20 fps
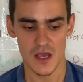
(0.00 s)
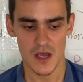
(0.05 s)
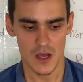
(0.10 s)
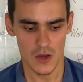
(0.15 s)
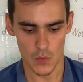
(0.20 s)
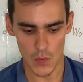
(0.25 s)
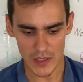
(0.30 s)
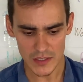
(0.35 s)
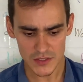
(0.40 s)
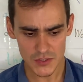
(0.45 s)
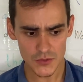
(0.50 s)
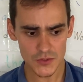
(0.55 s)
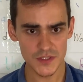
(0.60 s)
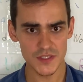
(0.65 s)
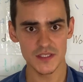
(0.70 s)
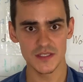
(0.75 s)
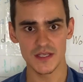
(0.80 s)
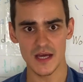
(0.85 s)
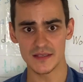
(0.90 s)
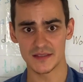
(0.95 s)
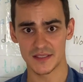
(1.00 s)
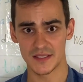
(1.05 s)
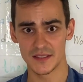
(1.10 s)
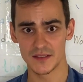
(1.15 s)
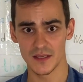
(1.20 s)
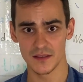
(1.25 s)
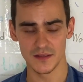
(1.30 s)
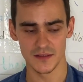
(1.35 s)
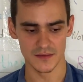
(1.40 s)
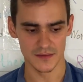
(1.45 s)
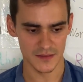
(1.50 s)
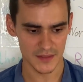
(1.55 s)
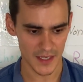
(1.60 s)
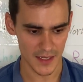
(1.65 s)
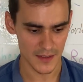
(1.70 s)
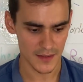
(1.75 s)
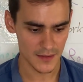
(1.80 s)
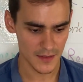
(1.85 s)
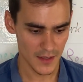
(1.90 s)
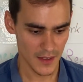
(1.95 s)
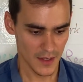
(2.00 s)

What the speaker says: Once you see that hidden intent,